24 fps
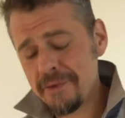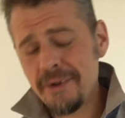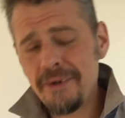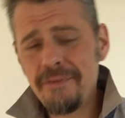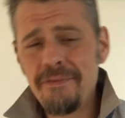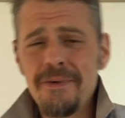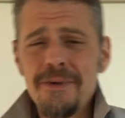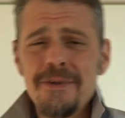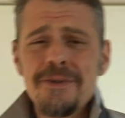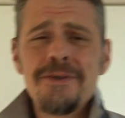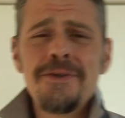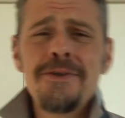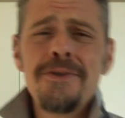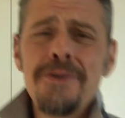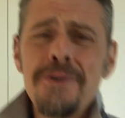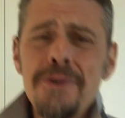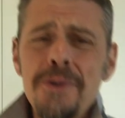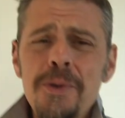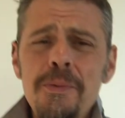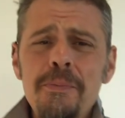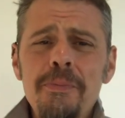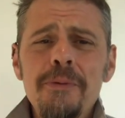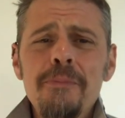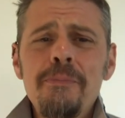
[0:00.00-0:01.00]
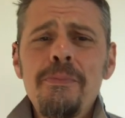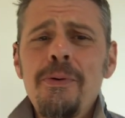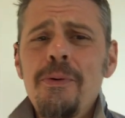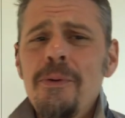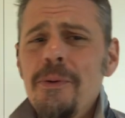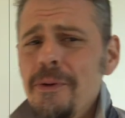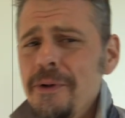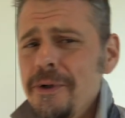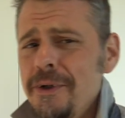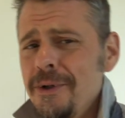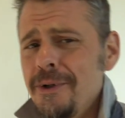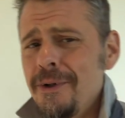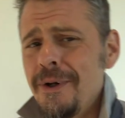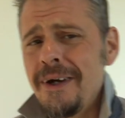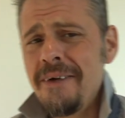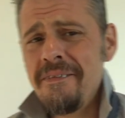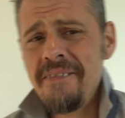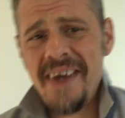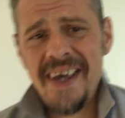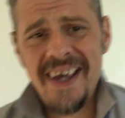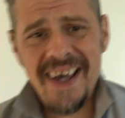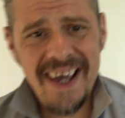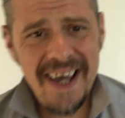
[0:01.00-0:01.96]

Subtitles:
If you're super poor and you don't have